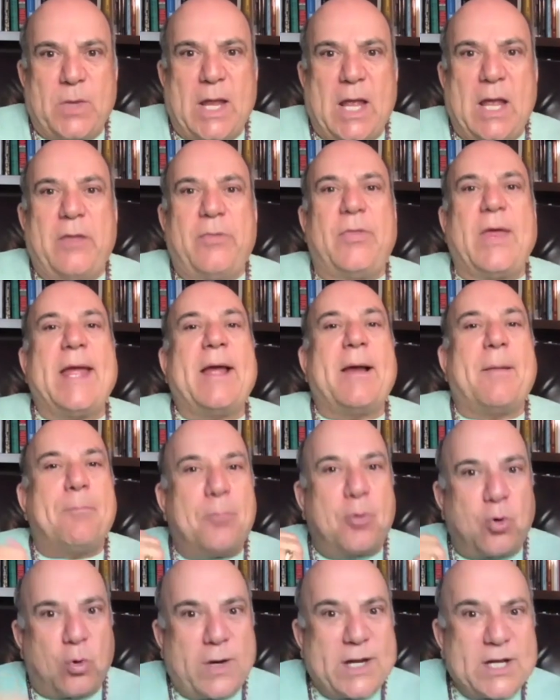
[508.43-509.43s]
They
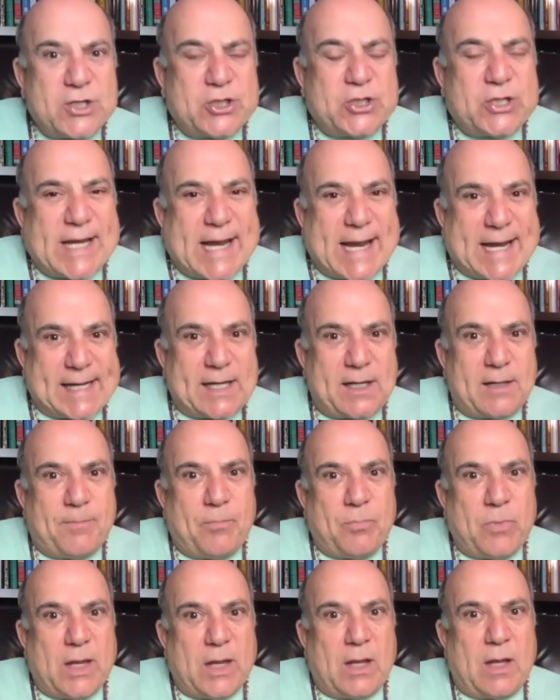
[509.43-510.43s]
appreciate it,
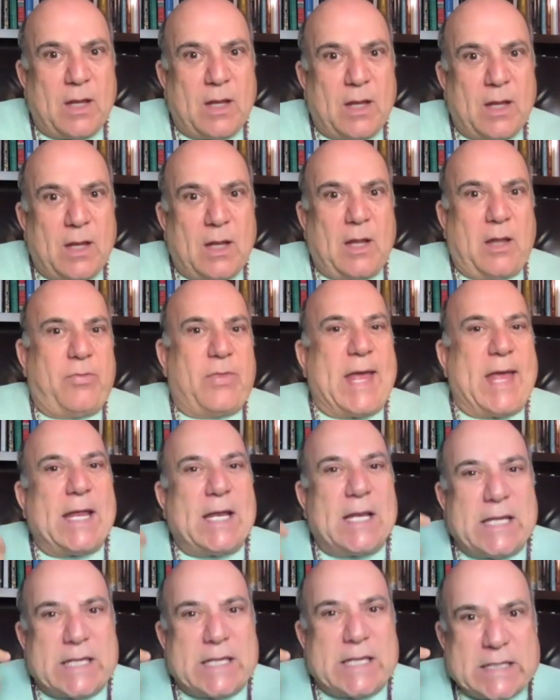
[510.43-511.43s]

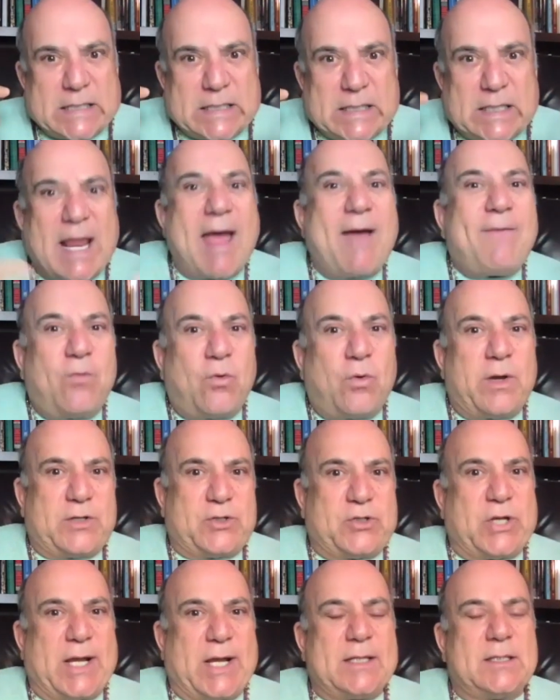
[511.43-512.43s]
they
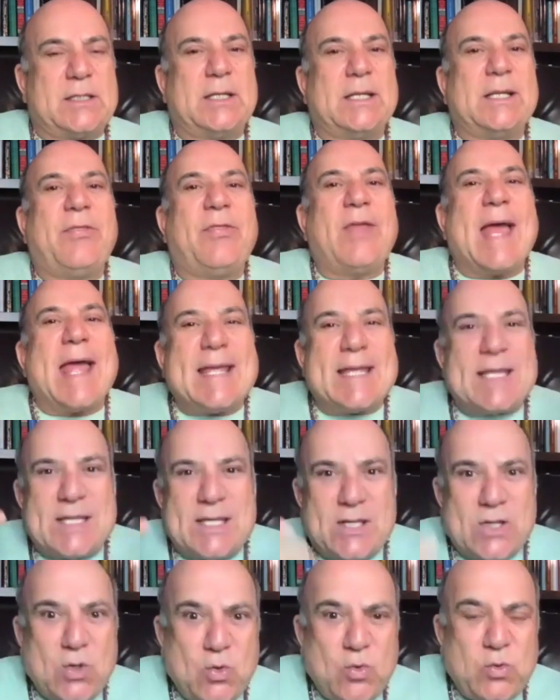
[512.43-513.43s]
leverage it, they
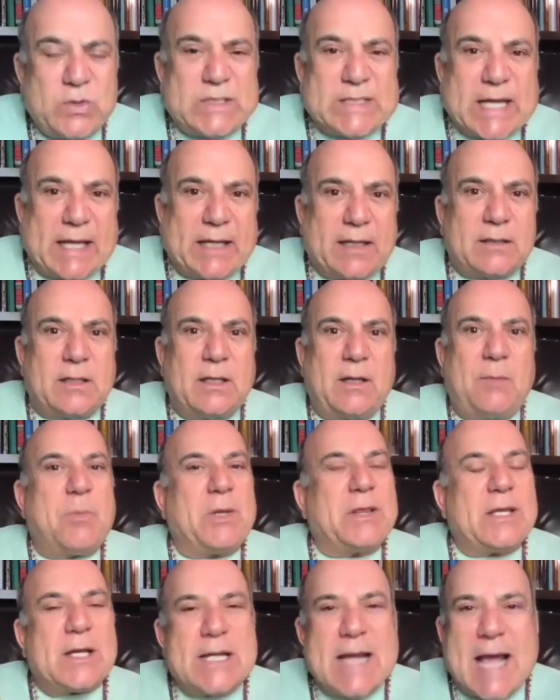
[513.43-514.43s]
use it,
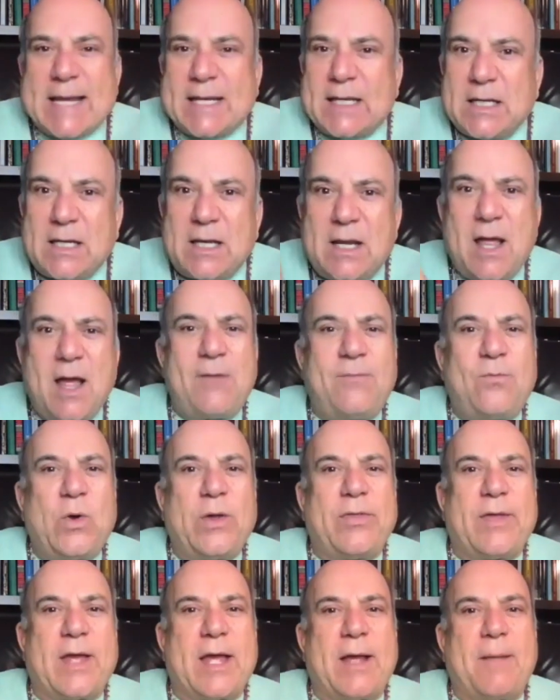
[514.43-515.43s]
but they're not in love
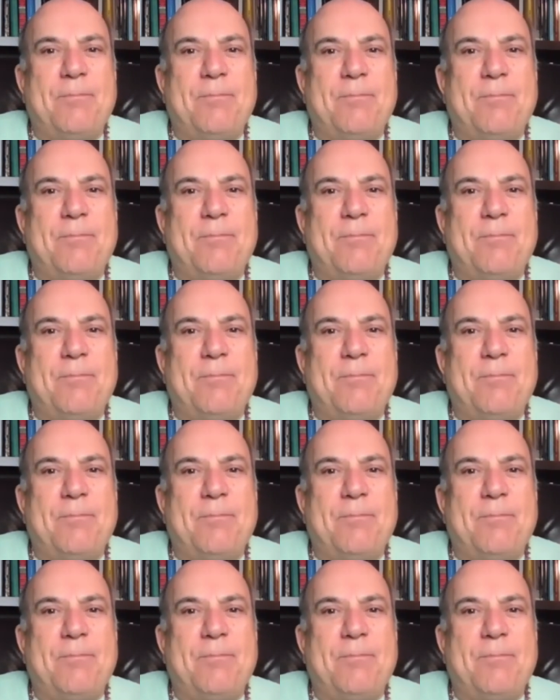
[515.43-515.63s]
with it.